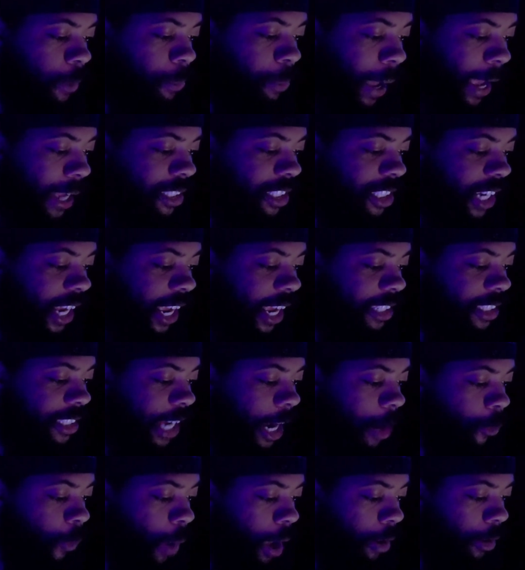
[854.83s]
by chance I
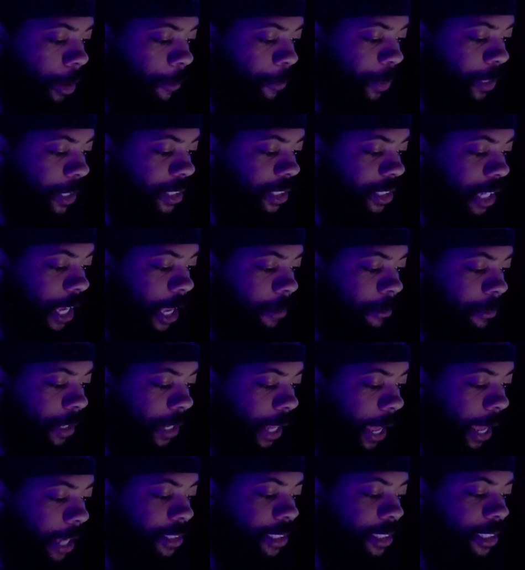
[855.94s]
wound up in the same
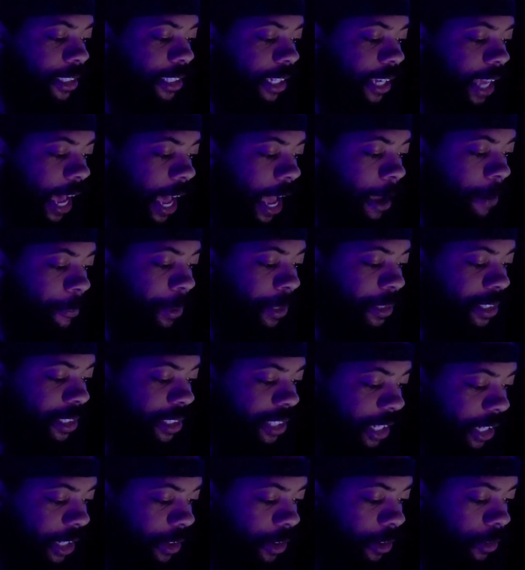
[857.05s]
class as the guy, but
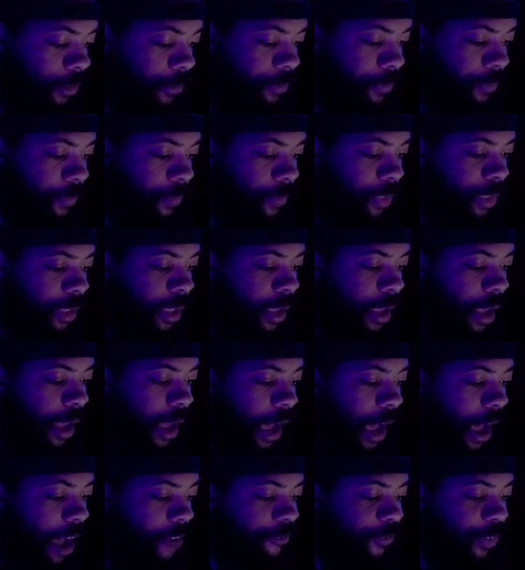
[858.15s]
still,
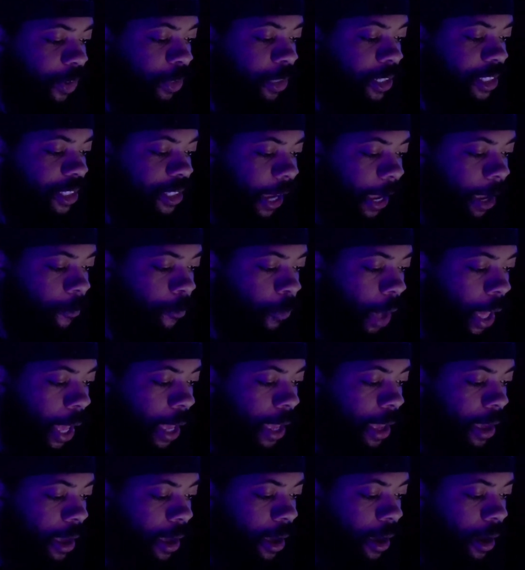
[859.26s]
I feel the same
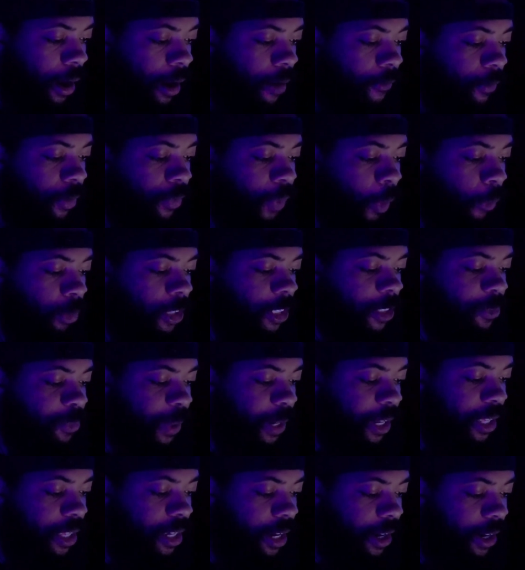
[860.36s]
way. We've only spent
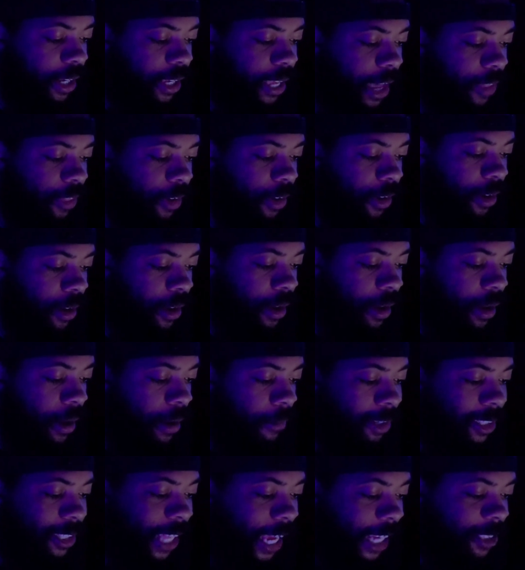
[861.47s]
a year together,
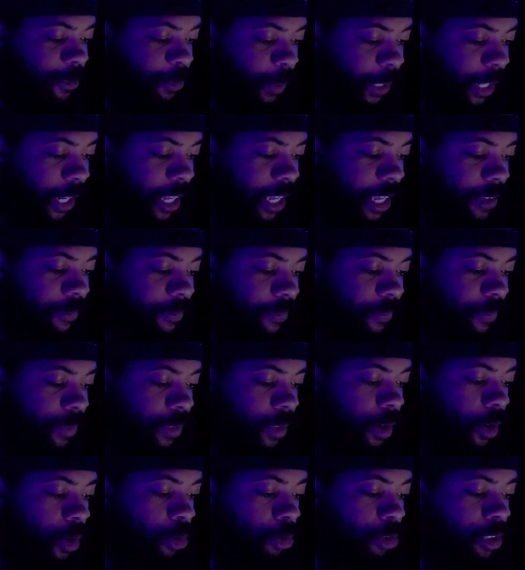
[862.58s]
but that's plenty.
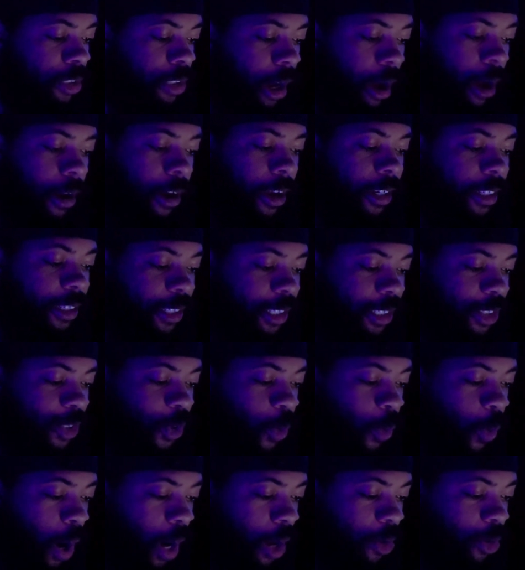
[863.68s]
Who's talking? Is this the
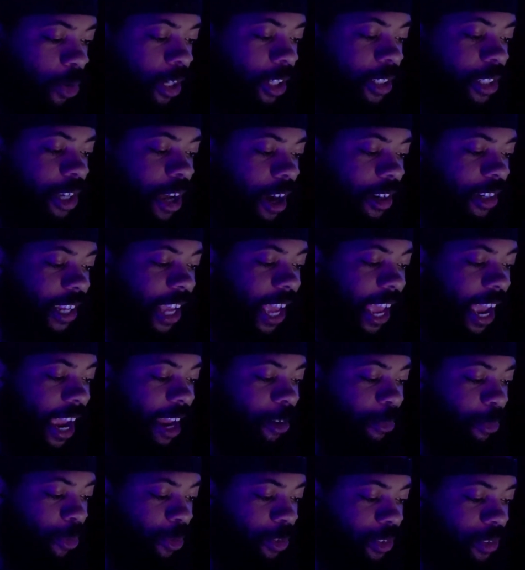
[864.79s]
one who can talk to
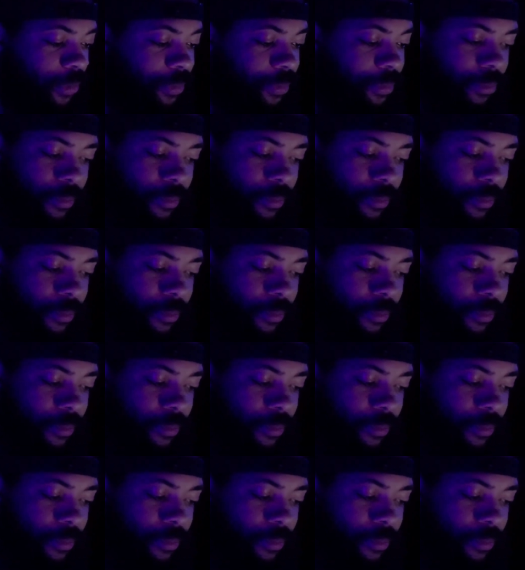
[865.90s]
animals?